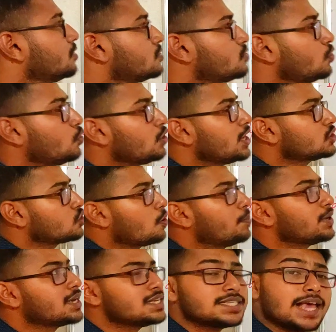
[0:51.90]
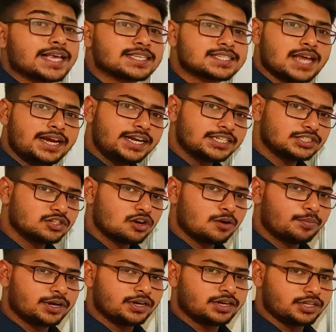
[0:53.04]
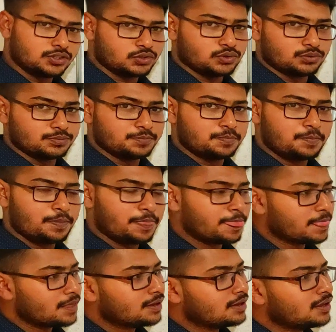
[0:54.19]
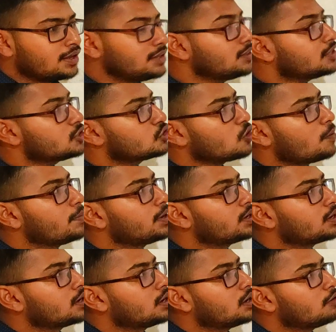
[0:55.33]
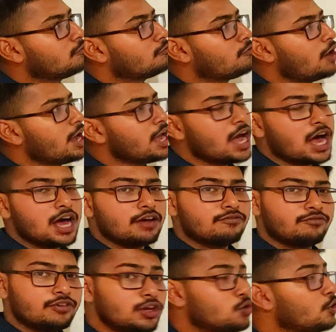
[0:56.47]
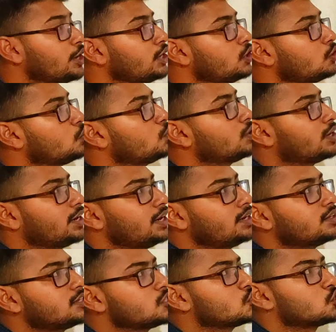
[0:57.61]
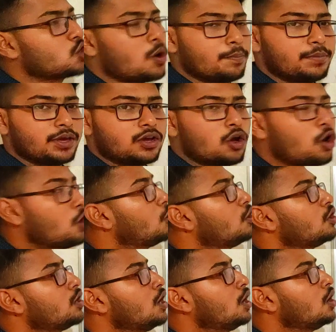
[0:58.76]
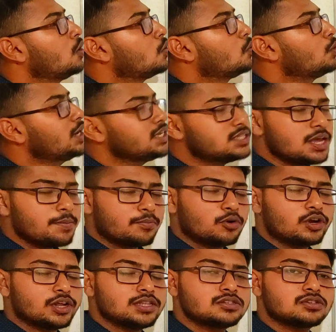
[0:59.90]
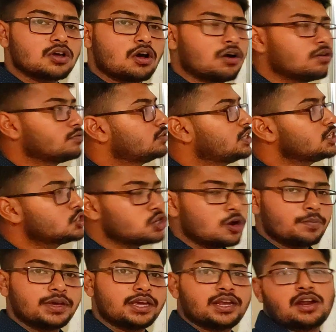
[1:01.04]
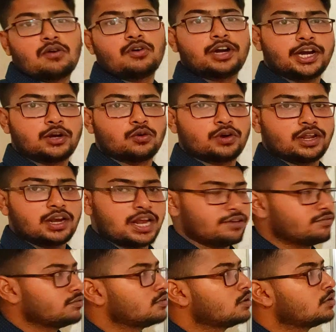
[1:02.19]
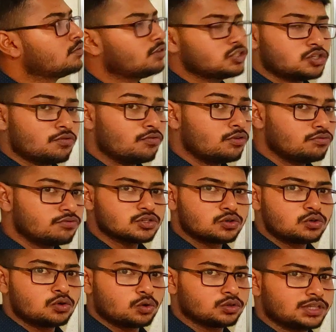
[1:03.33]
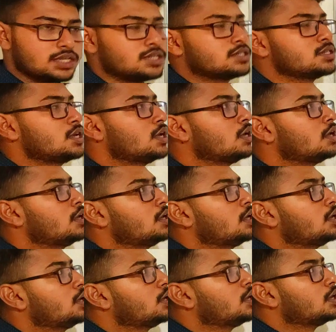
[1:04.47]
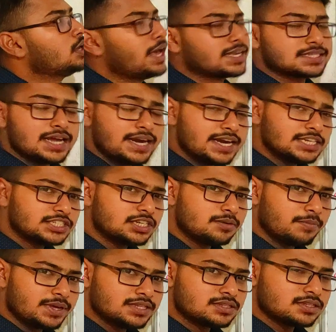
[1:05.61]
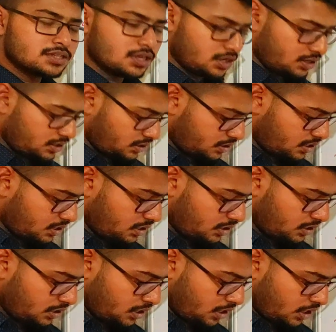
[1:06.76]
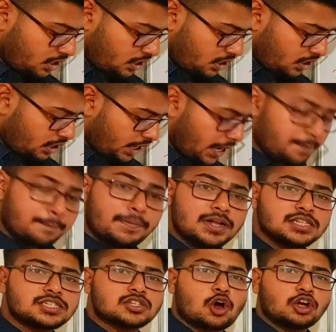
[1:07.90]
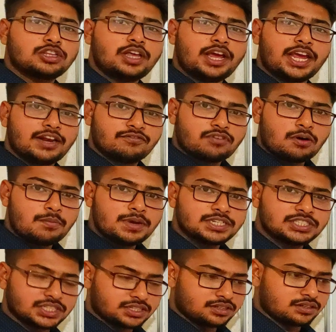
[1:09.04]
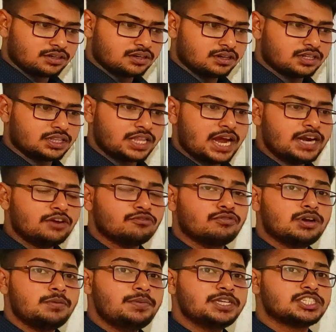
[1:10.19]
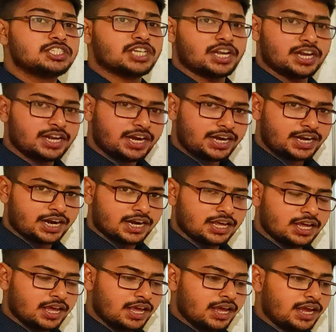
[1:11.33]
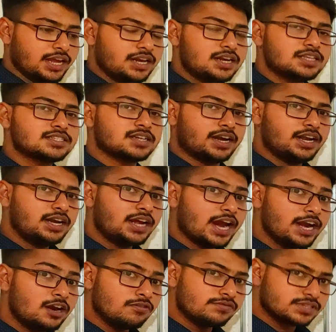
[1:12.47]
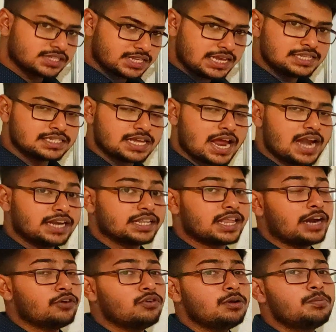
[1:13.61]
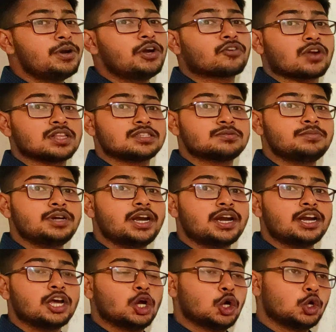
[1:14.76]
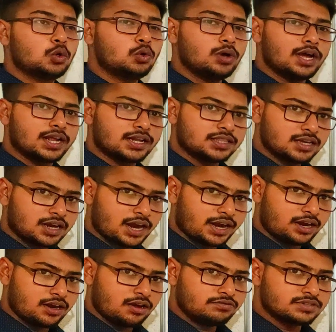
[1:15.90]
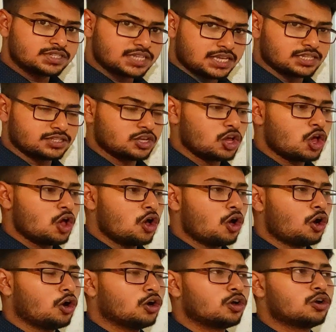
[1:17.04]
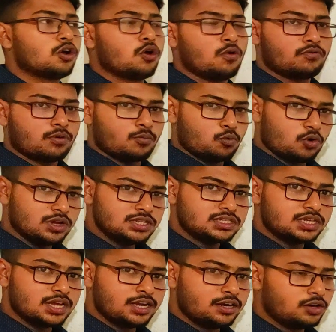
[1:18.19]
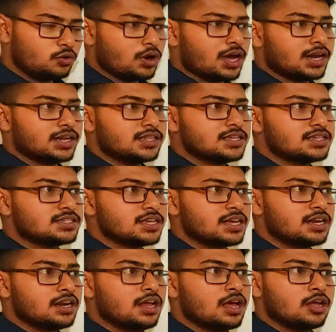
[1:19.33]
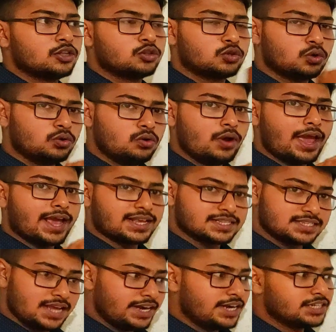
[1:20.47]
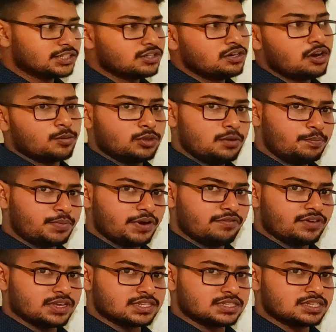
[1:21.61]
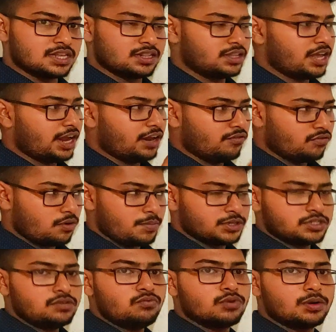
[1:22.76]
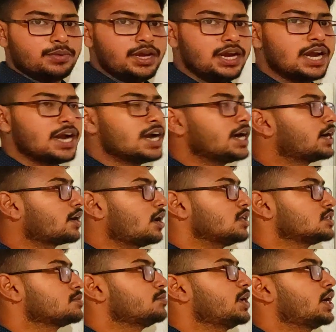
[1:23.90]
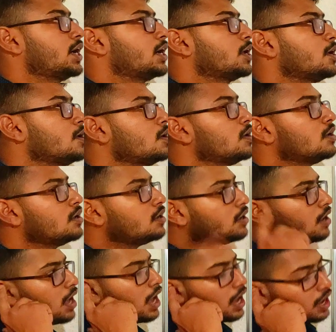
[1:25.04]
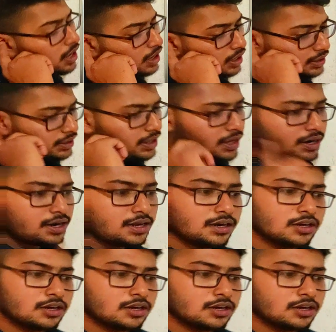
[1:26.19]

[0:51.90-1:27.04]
so today's topic is excitation of tissue. In this topic, why are we going to read this topic, or what is the importance of this topic in our day-to-day life? First of should know this. Excitation means the impulse or the information that will be generated in a certain kind of cells and that will be transmitted to another kind of cells, or from one cell to another cell through excitation of the previous cell. The information will be transmitted. There